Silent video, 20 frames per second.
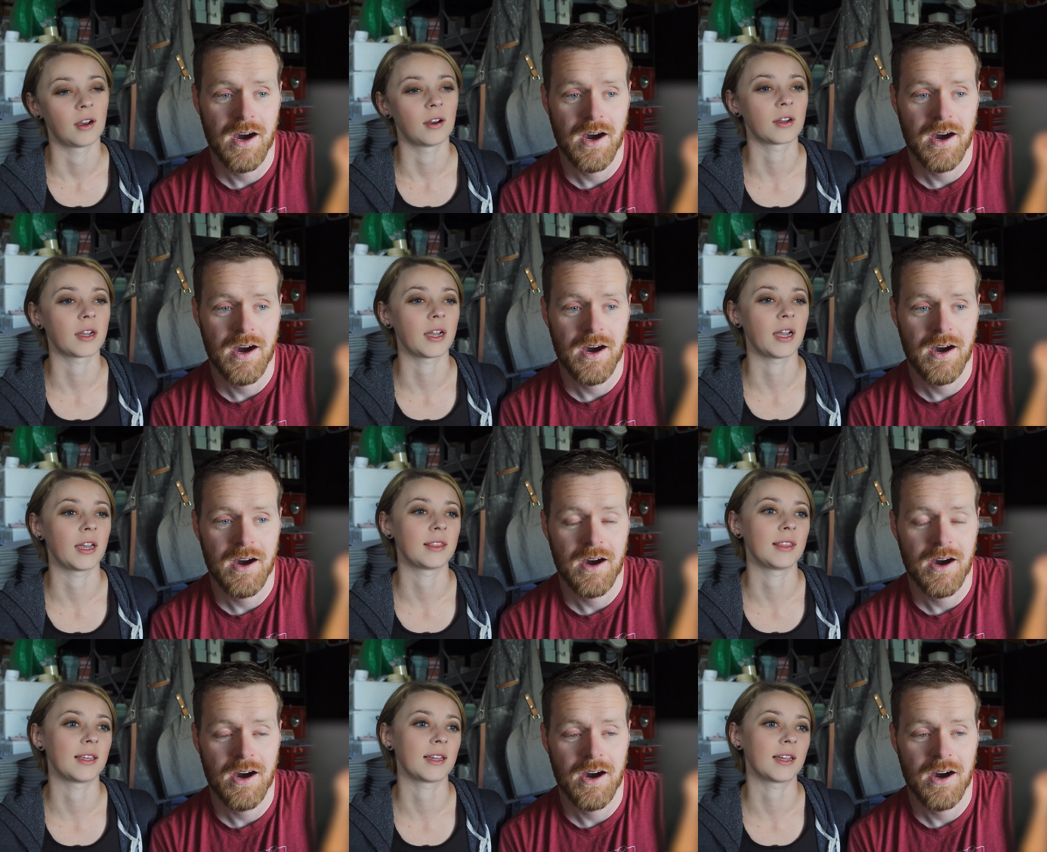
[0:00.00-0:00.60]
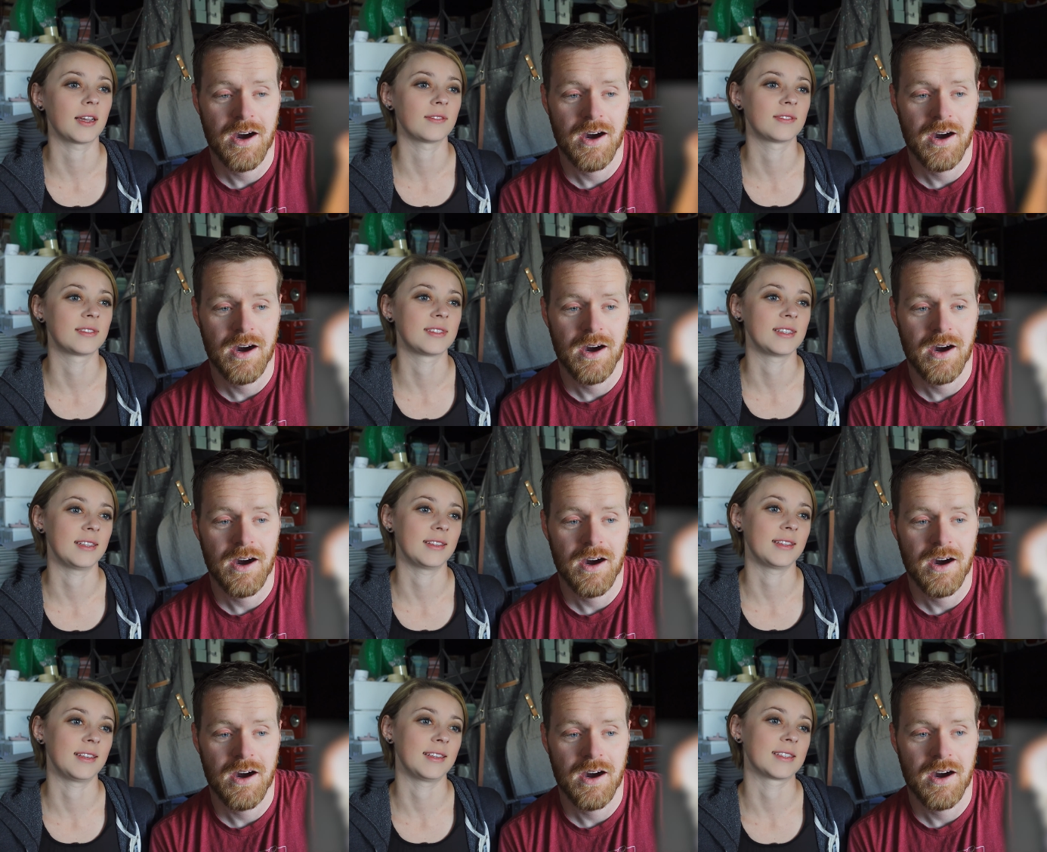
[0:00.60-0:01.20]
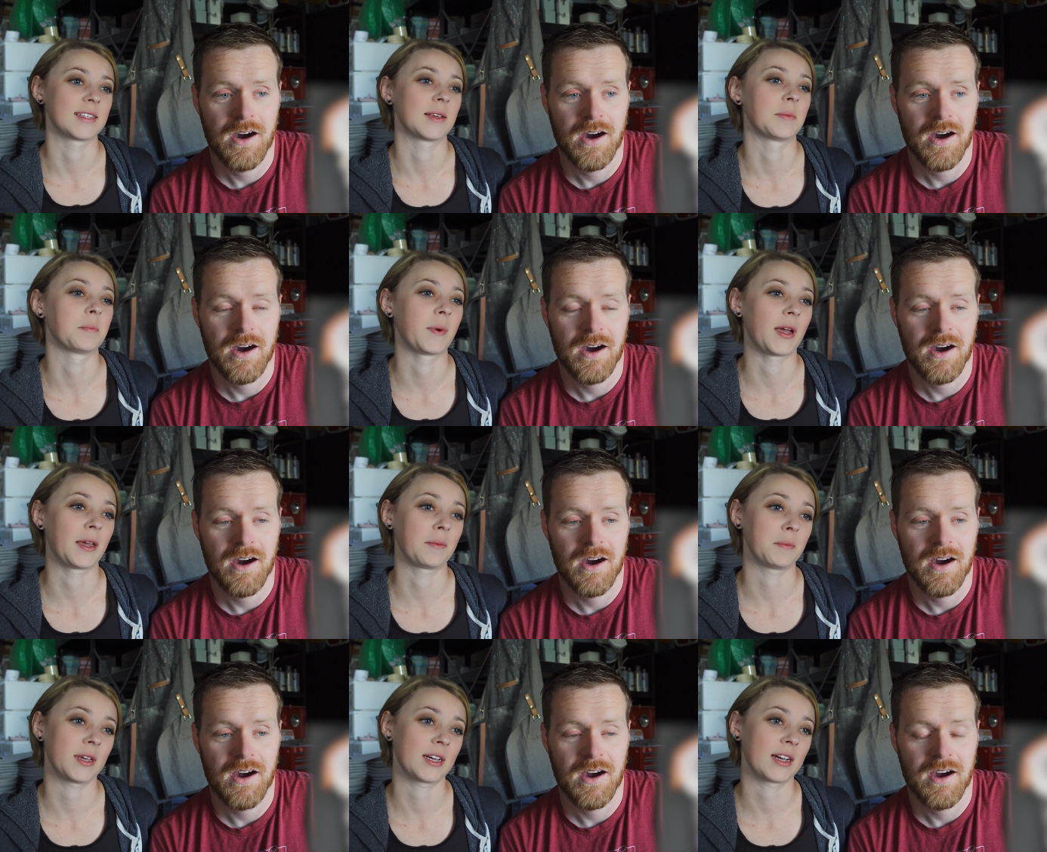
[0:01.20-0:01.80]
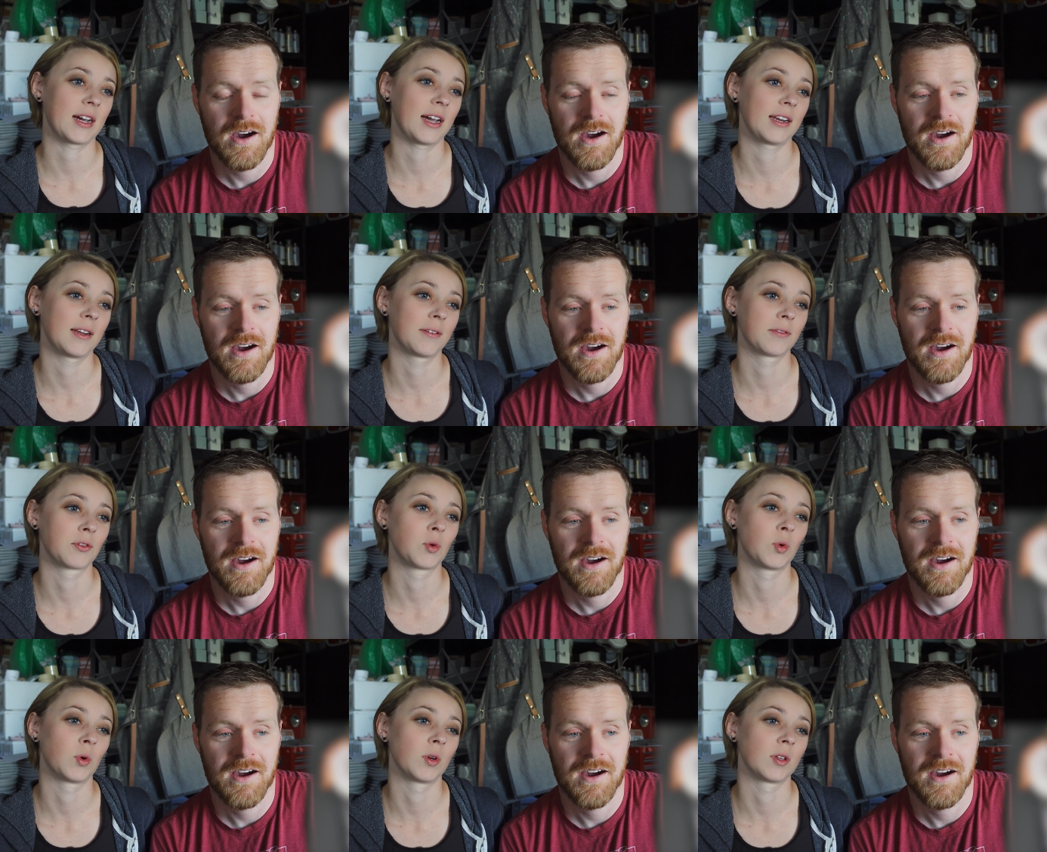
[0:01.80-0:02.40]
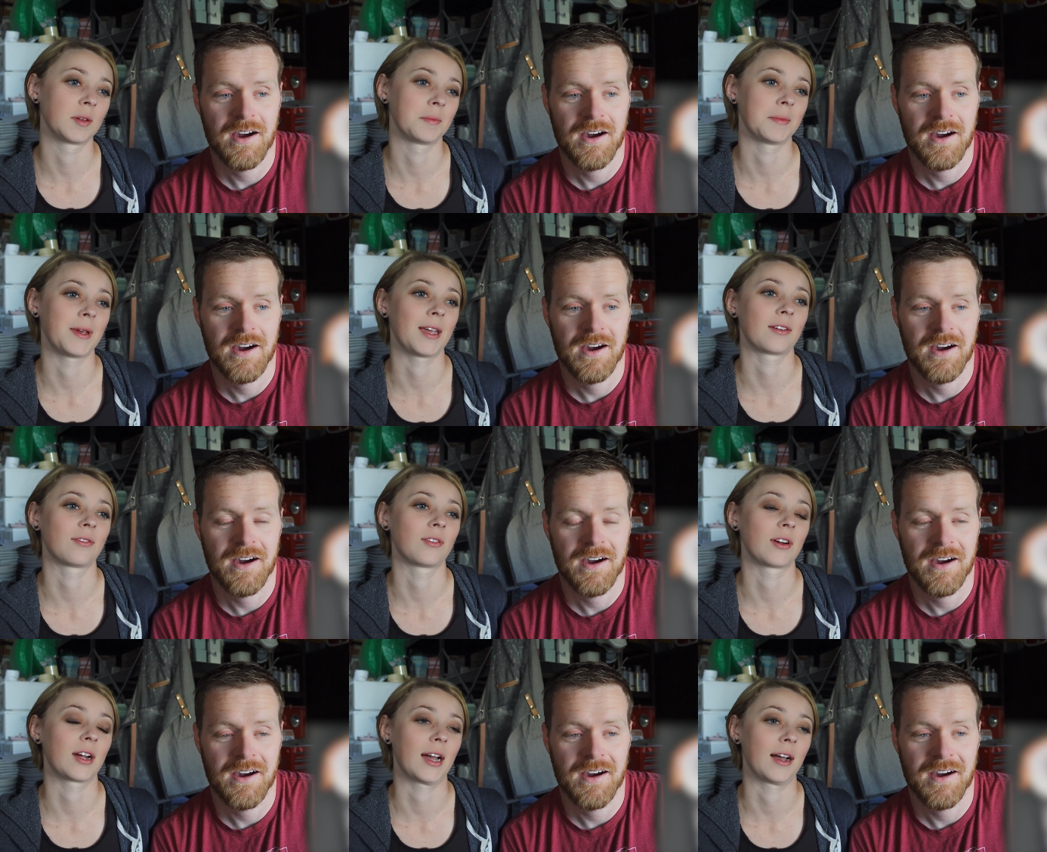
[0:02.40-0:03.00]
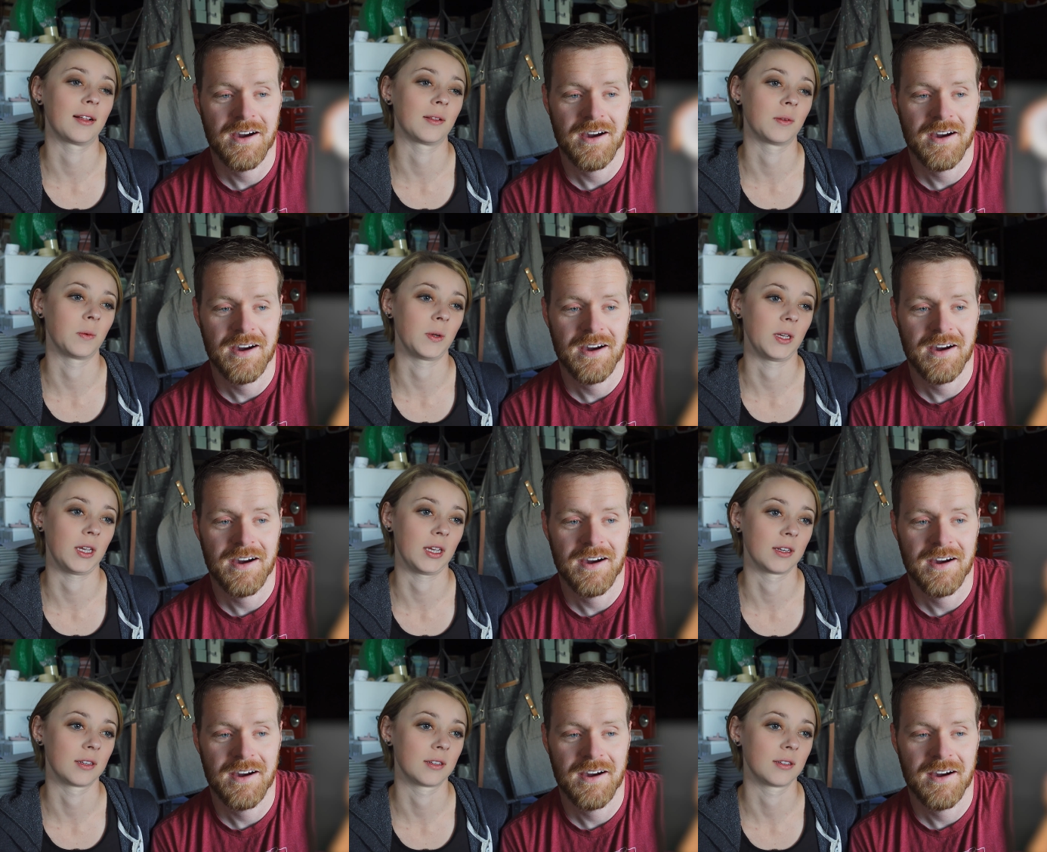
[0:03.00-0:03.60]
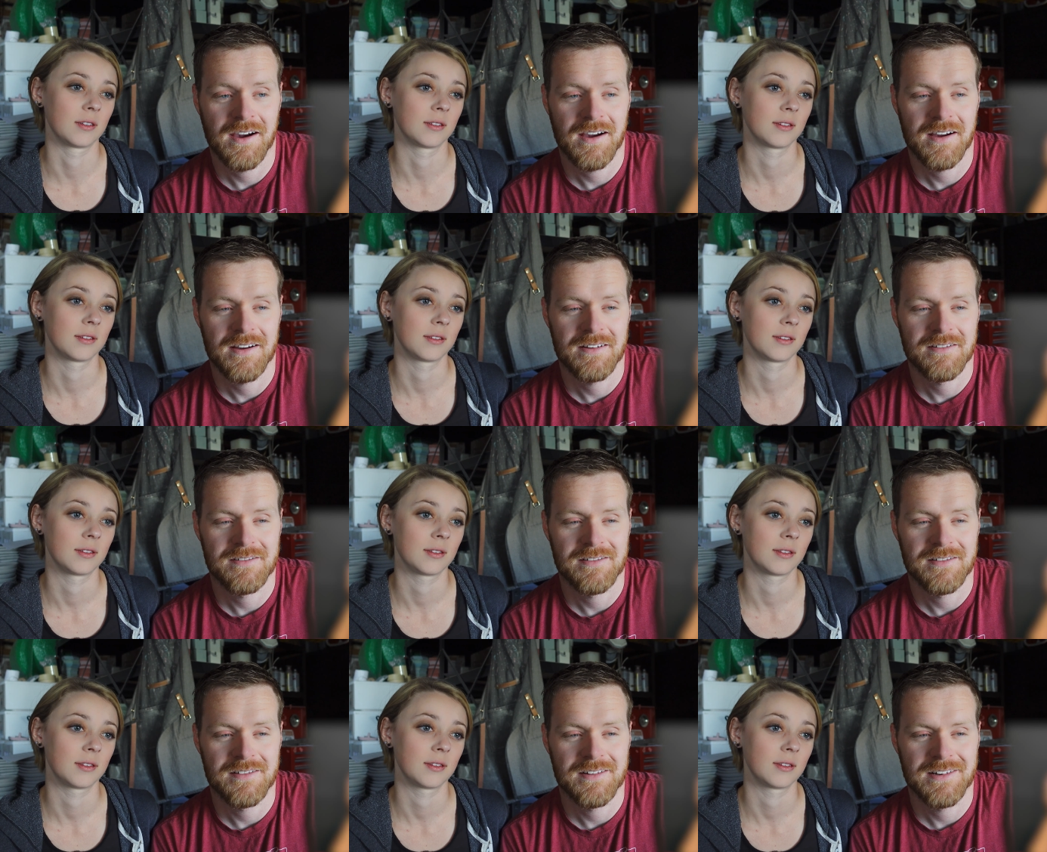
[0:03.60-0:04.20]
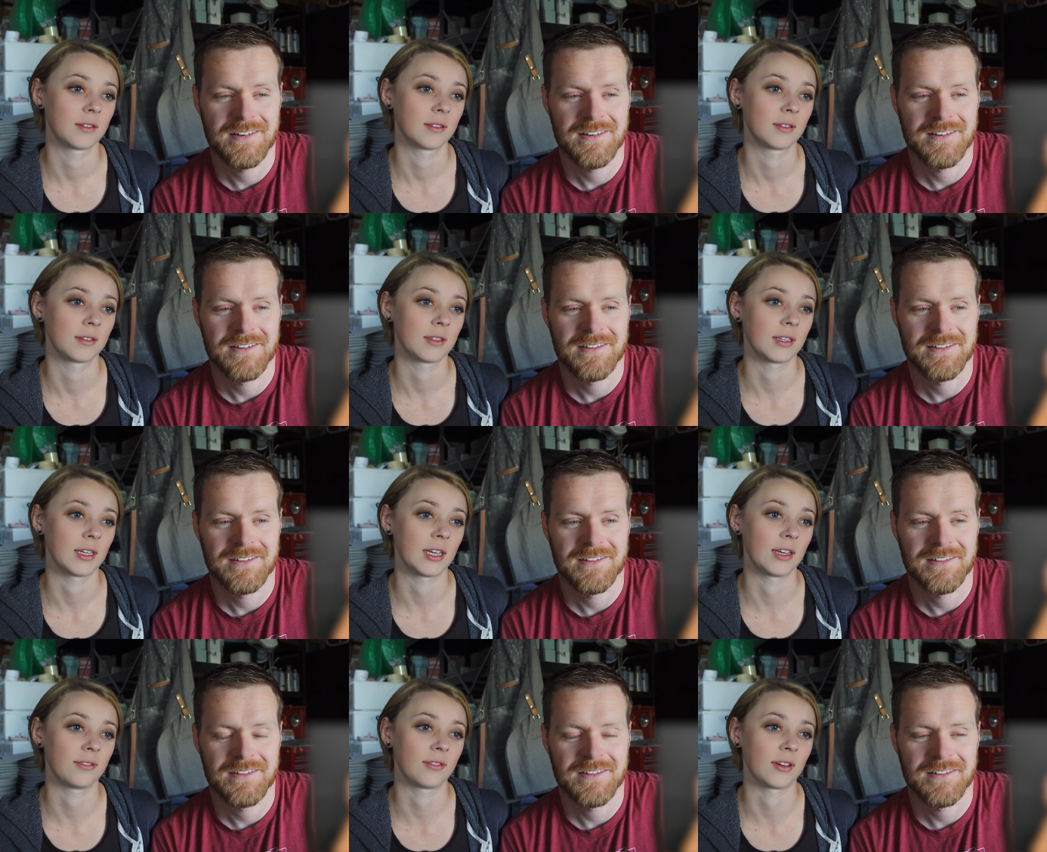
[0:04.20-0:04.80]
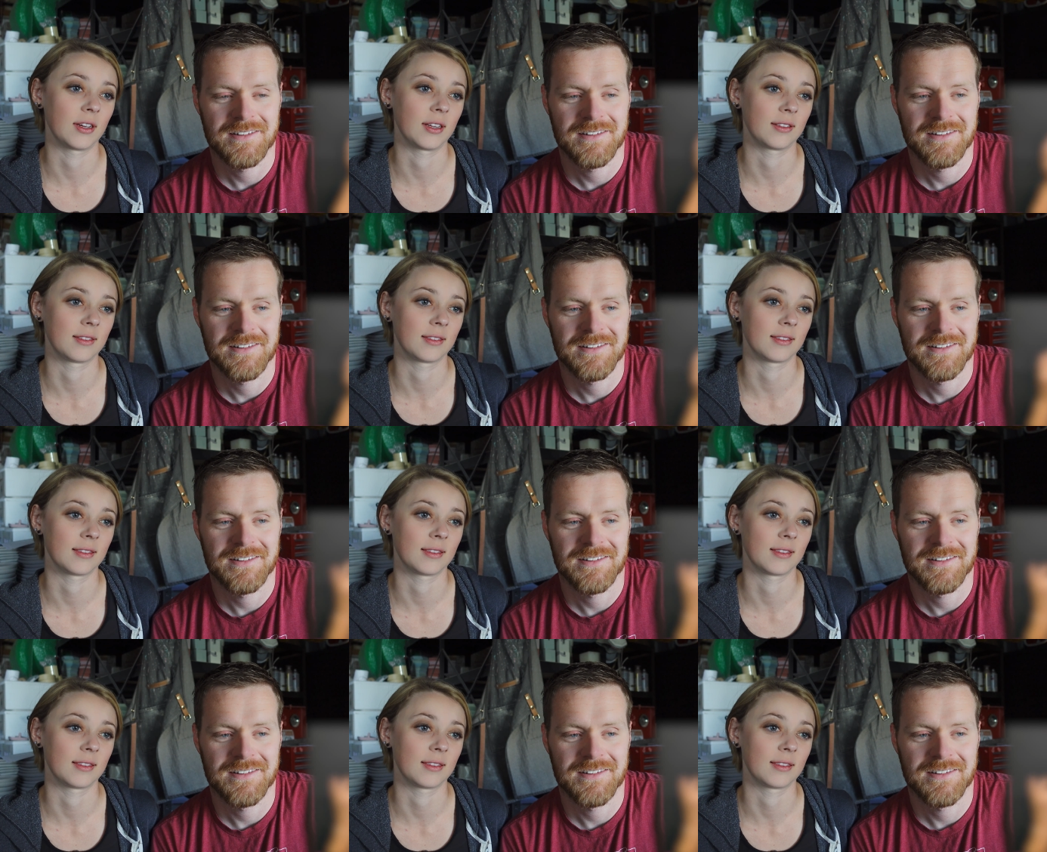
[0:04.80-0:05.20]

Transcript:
Speaker 1: Okay, I think I've seen these. It might be kind of cool to make for Halloween. If I